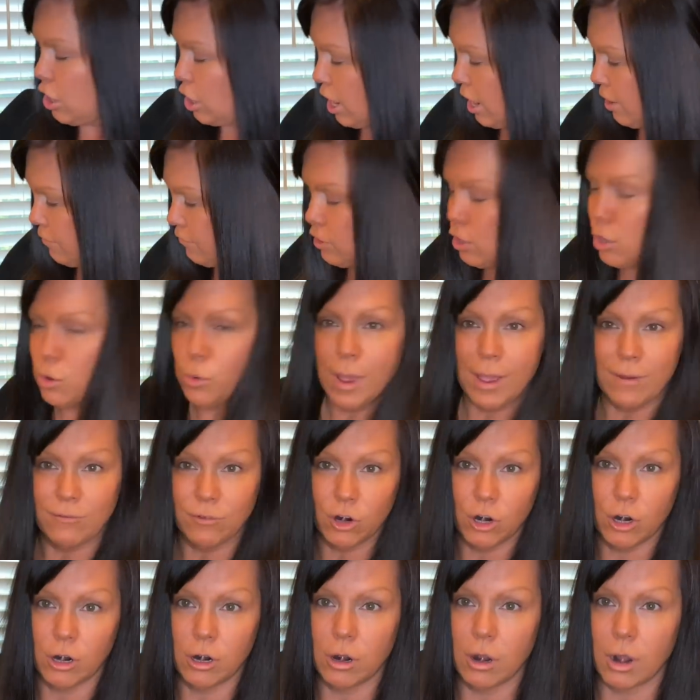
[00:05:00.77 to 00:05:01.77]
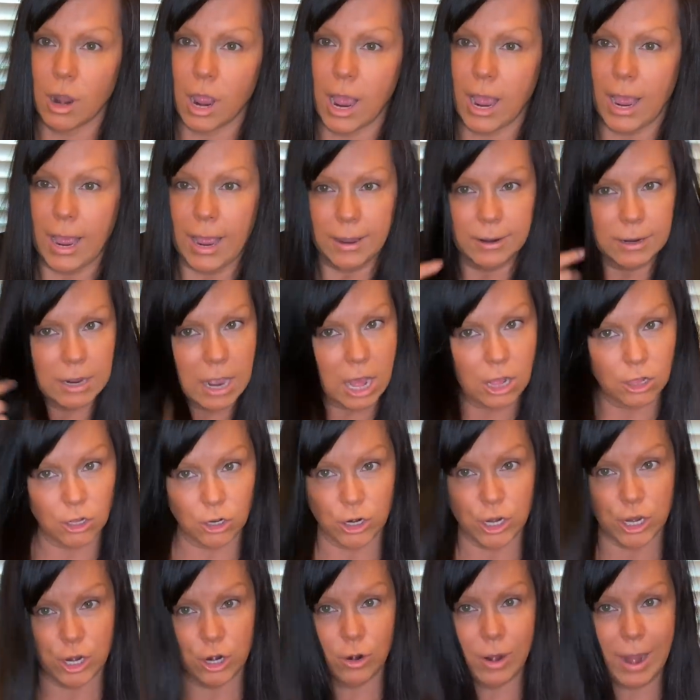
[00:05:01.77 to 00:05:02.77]
If you ever uh, color
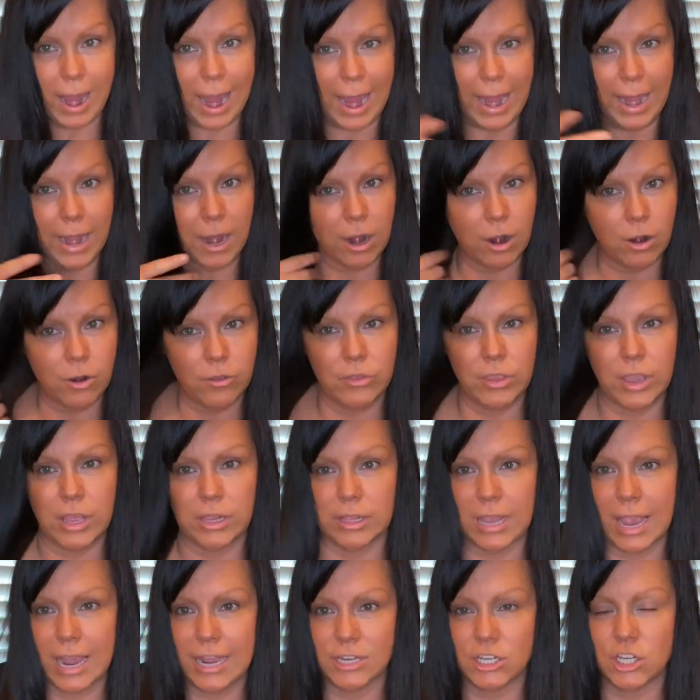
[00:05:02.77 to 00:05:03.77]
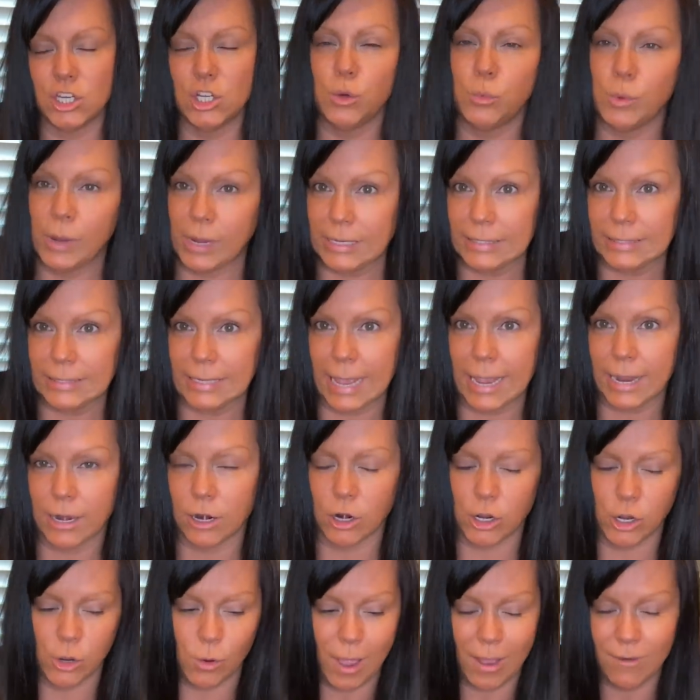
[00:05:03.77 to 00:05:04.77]
your hair and then like two weeks later
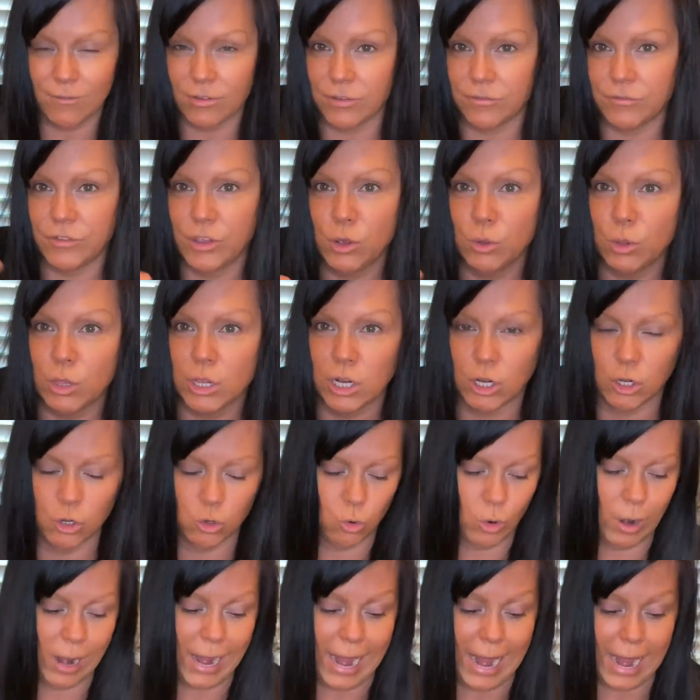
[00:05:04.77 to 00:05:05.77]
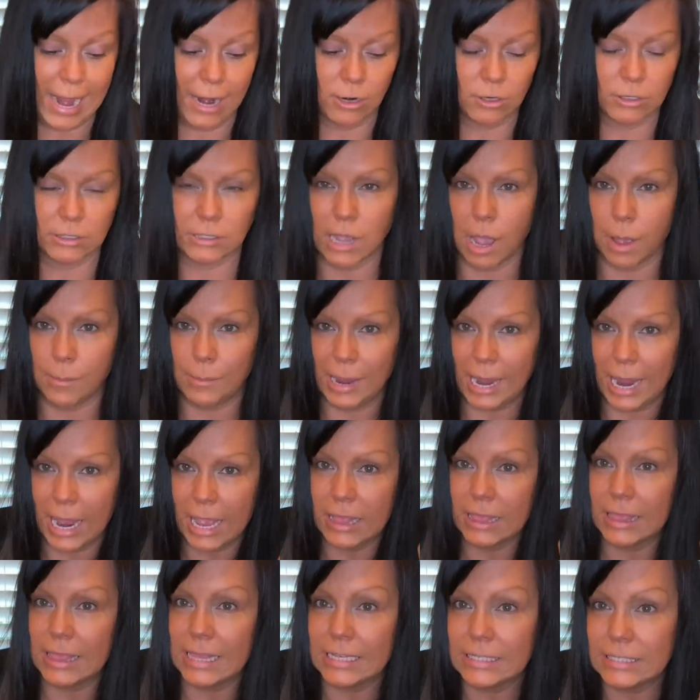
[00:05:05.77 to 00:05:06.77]
you have a few little gray hairs coming
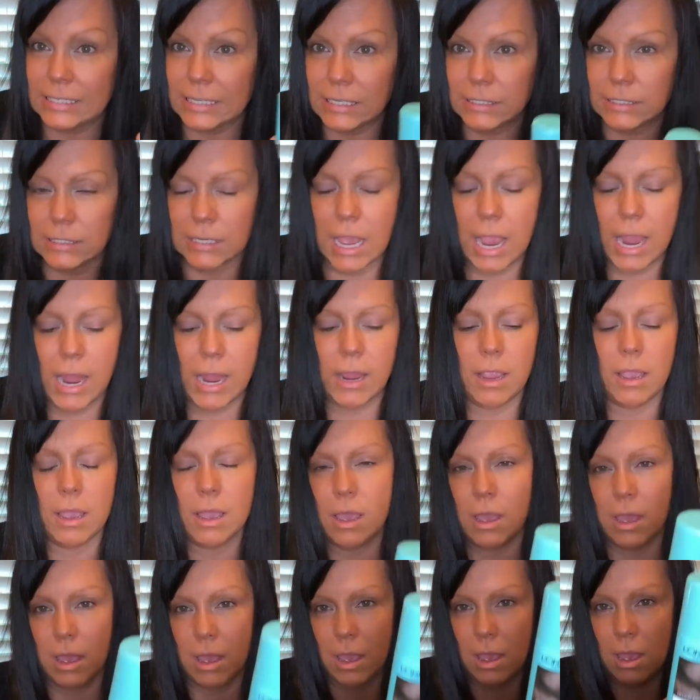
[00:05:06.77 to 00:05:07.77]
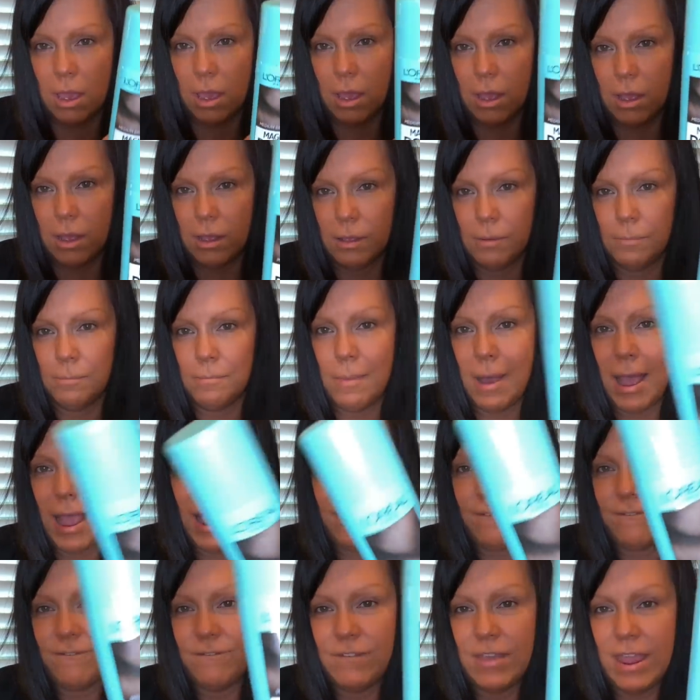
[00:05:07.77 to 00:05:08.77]
in, this is like
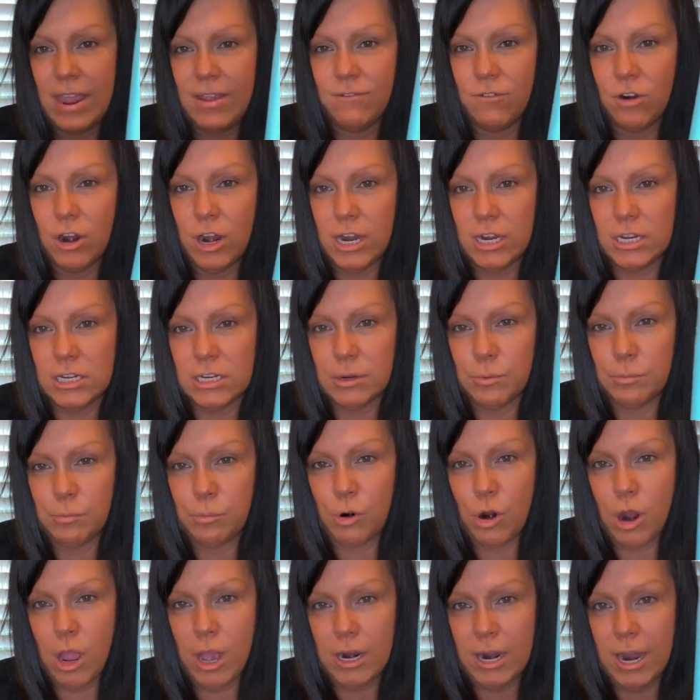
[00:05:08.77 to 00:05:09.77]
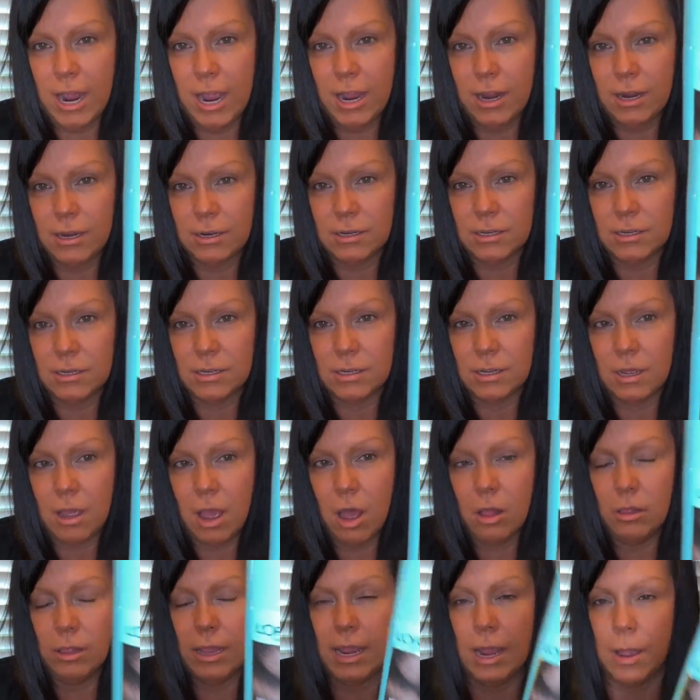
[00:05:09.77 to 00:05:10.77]
my favorite product.
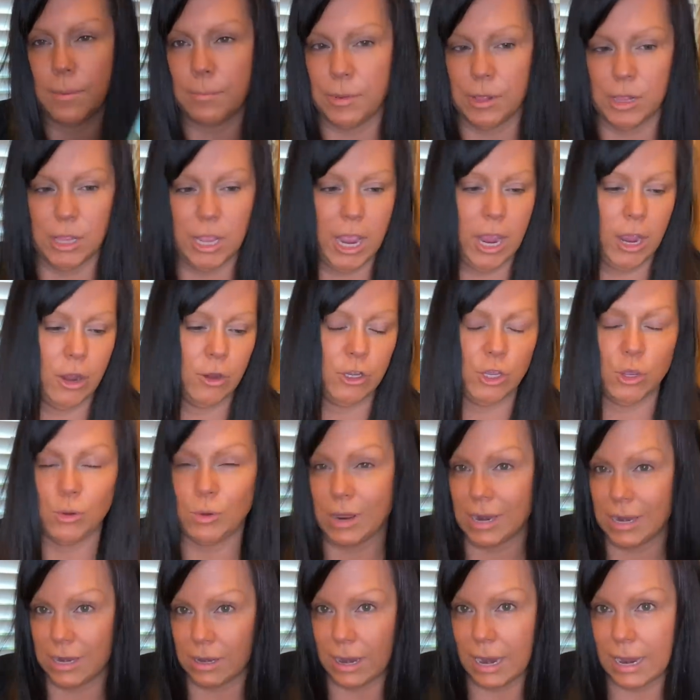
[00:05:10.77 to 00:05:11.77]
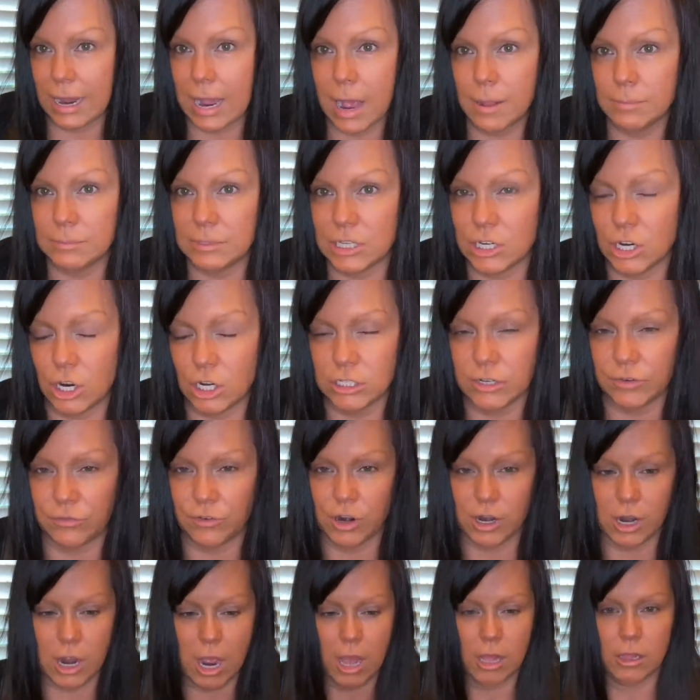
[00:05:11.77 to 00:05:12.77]
I'll link it below. You can, it comes in all
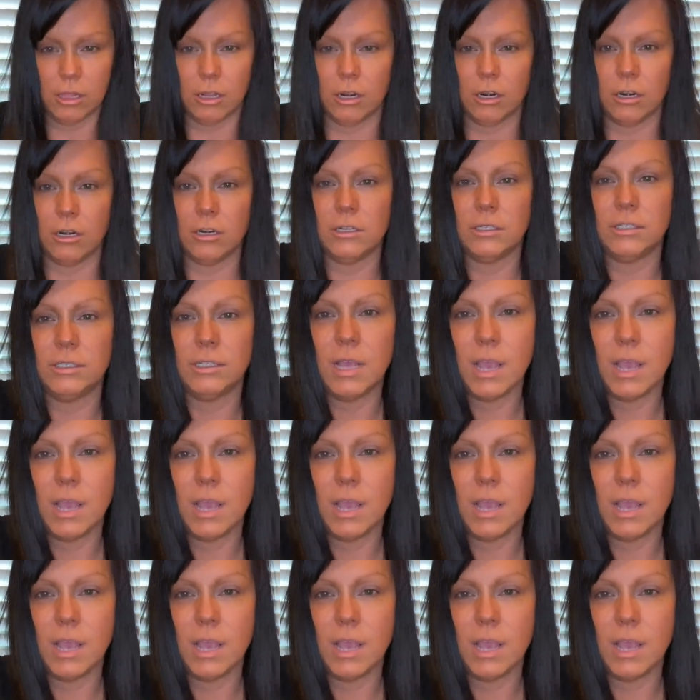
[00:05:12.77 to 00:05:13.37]
different colors.